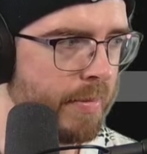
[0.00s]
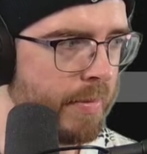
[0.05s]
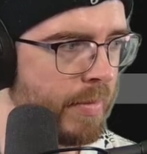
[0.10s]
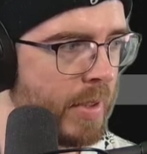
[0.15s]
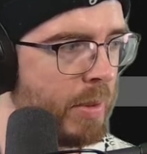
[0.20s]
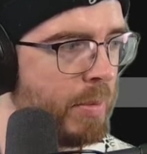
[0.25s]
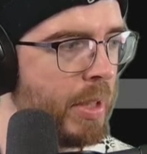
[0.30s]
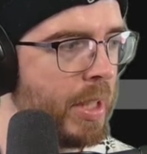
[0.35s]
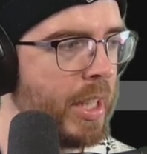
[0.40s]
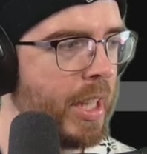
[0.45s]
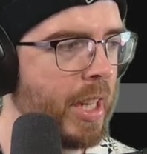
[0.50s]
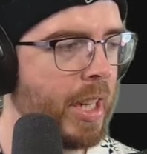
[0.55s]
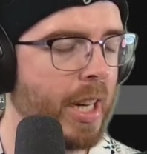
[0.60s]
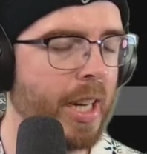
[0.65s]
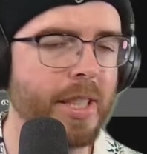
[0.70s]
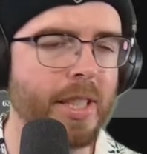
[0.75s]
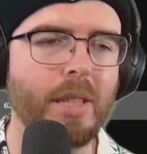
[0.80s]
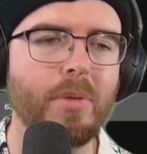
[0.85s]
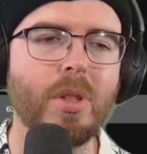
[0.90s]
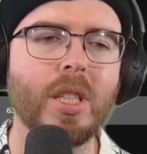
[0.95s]
I
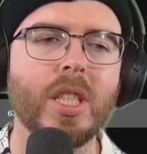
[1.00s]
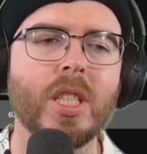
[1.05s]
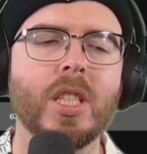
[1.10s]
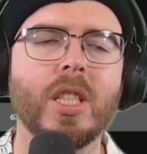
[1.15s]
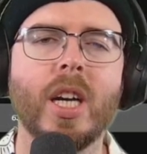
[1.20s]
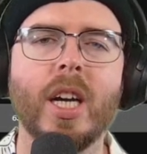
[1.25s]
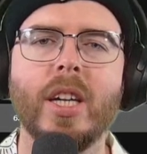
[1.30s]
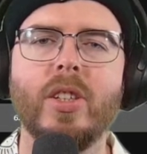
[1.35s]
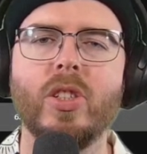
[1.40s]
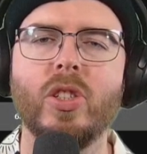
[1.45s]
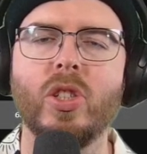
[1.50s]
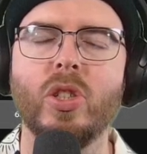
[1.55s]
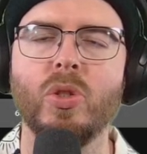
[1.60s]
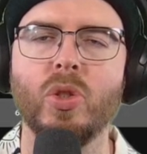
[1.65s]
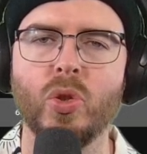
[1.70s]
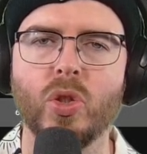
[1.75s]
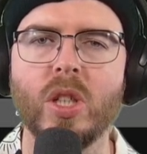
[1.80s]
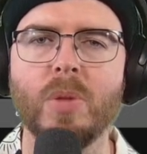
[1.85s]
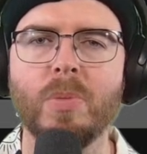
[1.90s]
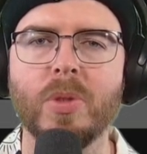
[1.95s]
think we're designed to
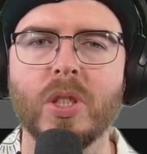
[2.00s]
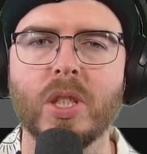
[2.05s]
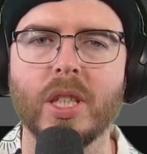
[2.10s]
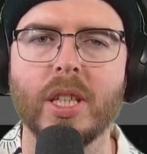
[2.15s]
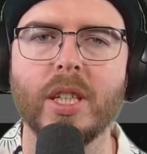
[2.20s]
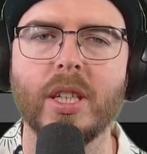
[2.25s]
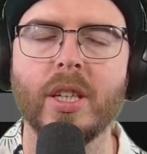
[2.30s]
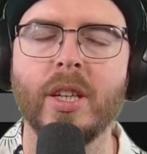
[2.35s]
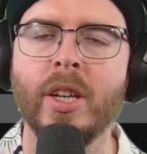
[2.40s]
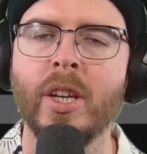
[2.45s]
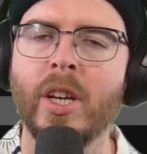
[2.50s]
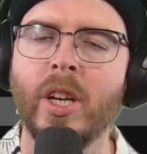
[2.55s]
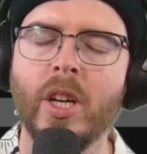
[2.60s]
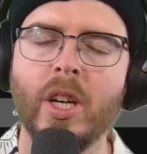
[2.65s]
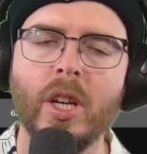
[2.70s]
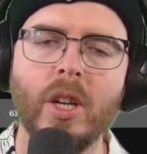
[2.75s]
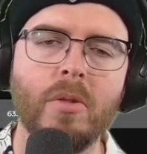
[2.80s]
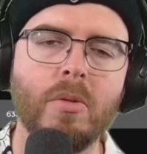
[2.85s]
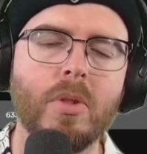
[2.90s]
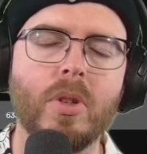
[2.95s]
enjoy music.
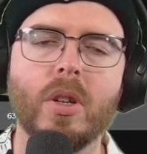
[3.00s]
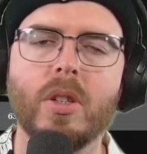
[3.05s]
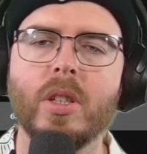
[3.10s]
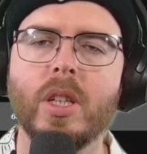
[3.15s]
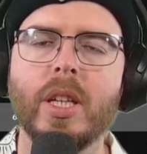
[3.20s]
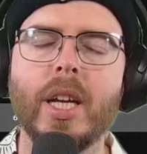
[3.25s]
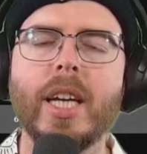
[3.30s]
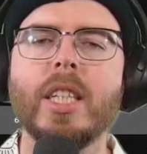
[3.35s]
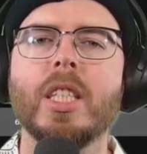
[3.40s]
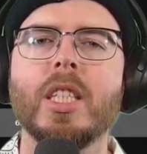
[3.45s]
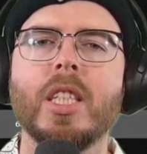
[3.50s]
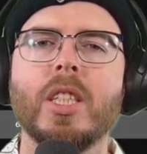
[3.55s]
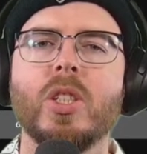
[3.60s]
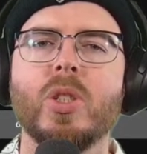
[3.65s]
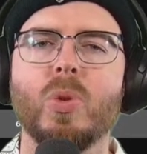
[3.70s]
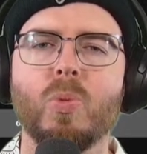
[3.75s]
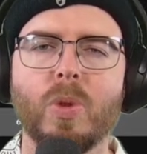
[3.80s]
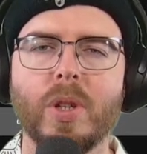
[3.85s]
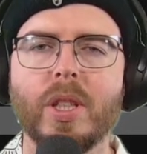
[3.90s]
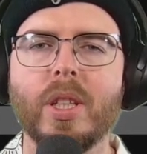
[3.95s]
We've got an innate sense
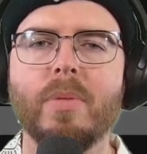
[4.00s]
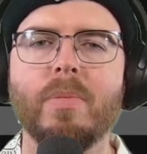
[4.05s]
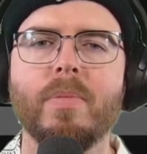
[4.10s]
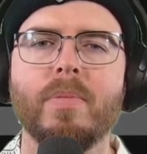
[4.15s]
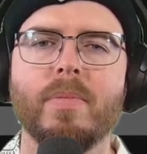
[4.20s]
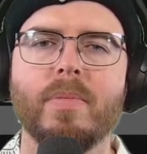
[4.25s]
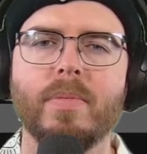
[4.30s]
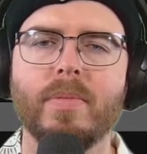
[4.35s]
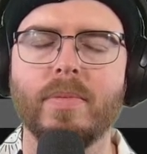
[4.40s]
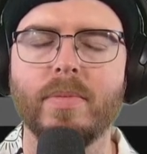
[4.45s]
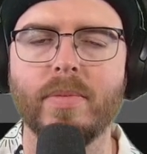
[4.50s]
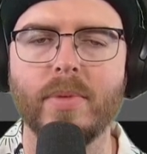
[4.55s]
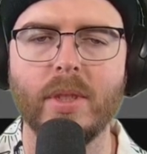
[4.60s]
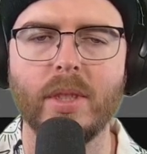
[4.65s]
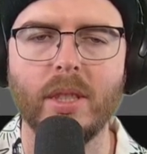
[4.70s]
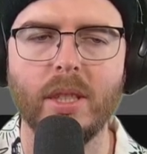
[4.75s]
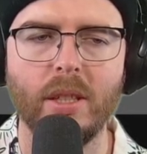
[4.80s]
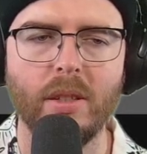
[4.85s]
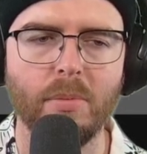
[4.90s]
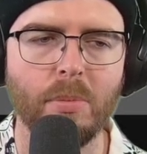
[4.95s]
of rhythm.
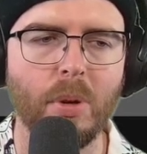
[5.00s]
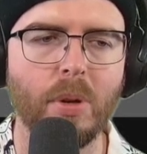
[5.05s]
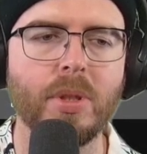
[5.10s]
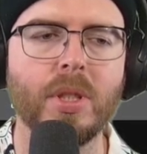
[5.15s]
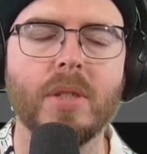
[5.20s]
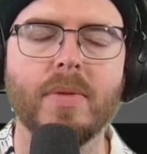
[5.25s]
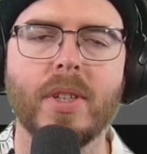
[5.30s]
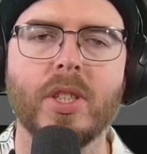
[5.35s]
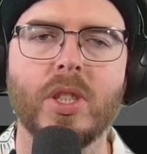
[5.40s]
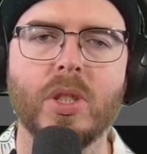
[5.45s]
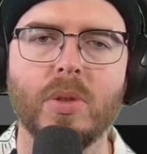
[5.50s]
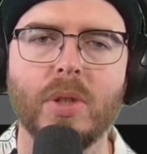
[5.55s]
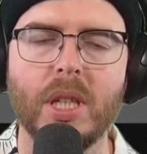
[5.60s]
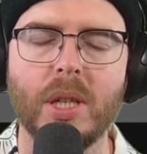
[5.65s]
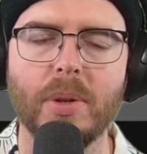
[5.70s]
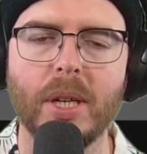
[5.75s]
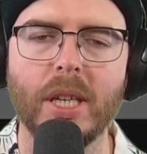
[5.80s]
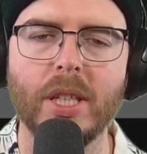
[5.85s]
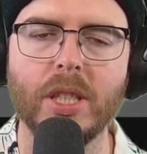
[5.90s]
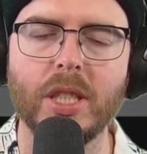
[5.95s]
Most of us do,
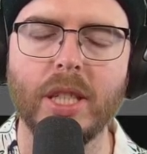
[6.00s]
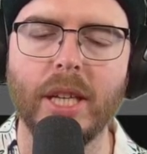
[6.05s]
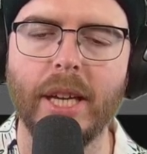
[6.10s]
anyways.